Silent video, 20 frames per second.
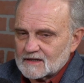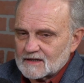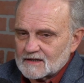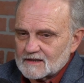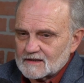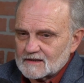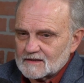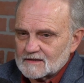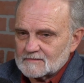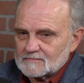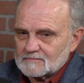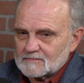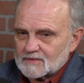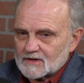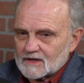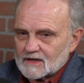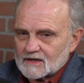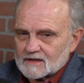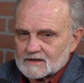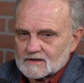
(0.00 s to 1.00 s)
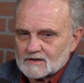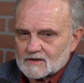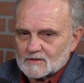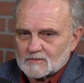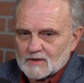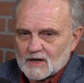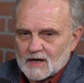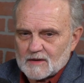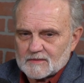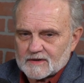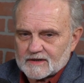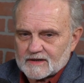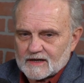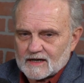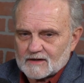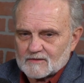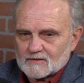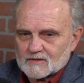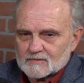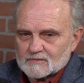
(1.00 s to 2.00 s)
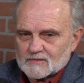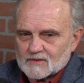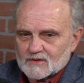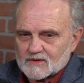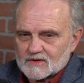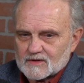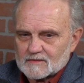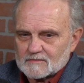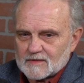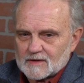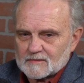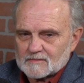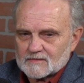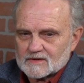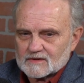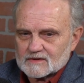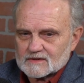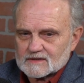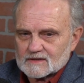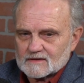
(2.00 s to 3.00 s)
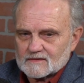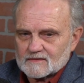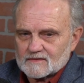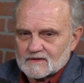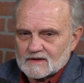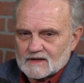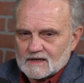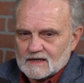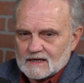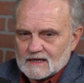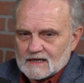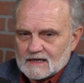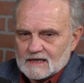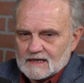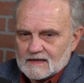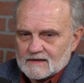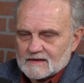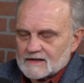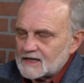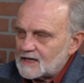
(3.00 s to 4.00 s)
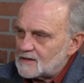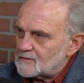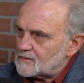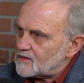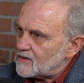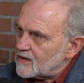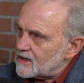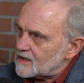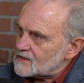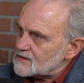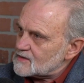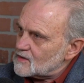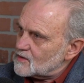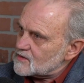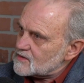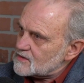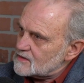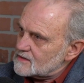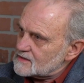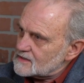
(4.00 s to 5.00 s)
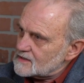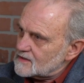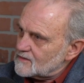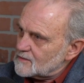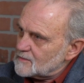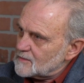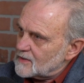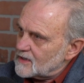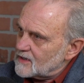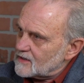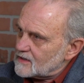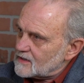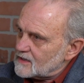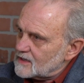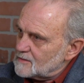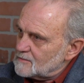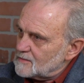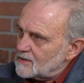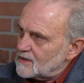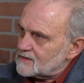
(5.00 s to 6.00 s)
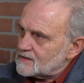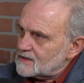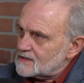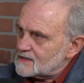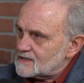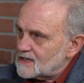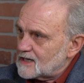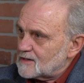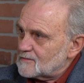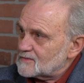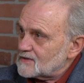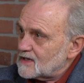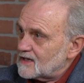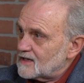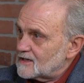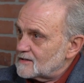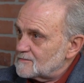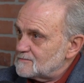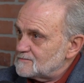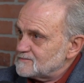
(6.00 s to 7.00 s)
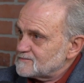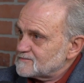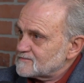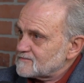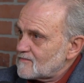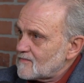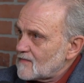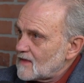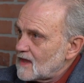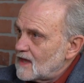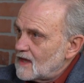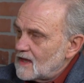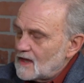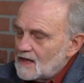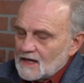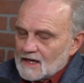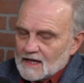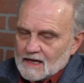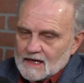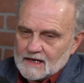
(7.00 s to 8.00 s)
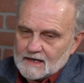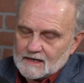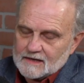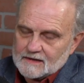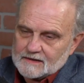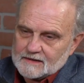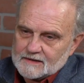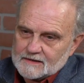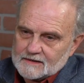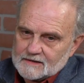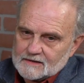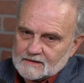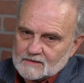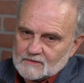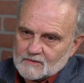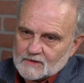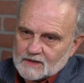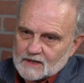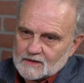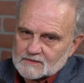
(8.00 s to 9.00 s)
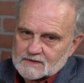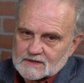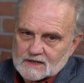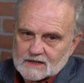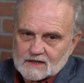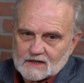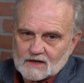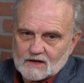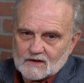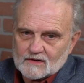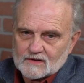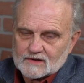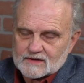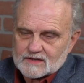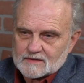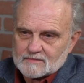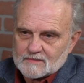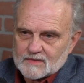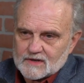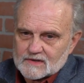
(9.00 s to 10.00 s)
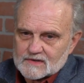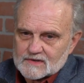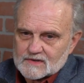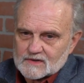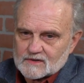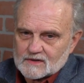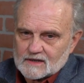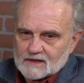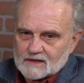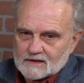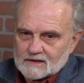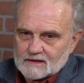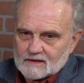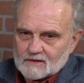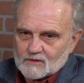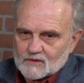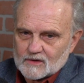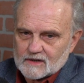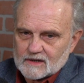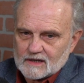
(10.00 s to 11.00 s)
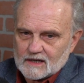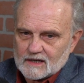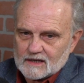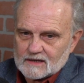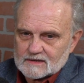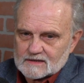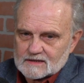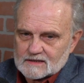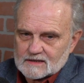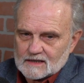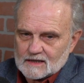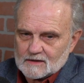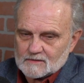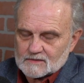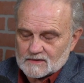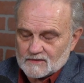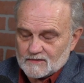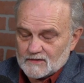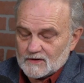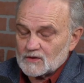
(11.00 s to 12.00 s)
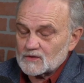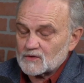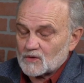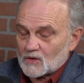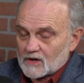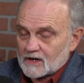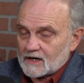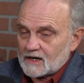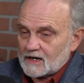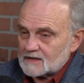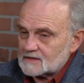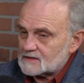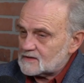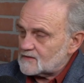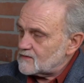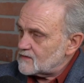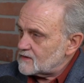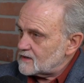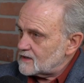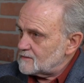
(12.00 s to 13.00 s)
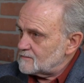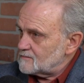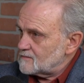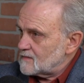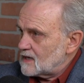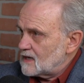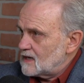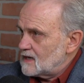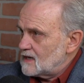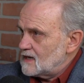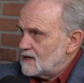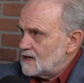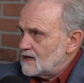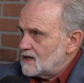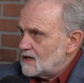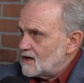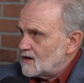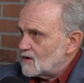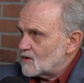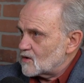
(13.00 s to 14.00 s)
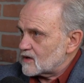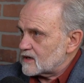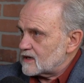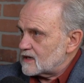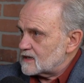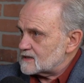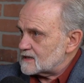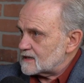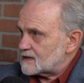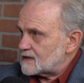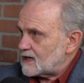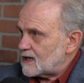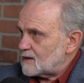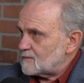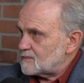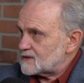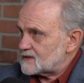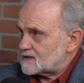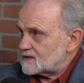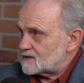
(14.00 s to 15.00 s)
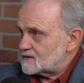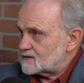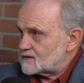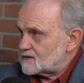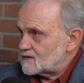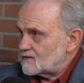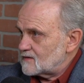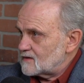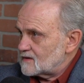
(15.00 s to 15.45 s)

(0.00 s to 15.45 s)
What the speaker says: Barack Obama and I were both members of the Democratic Socialists of America about the same time. And when I was in college in Minnesota, I was a field organizer for them, organizing campuses,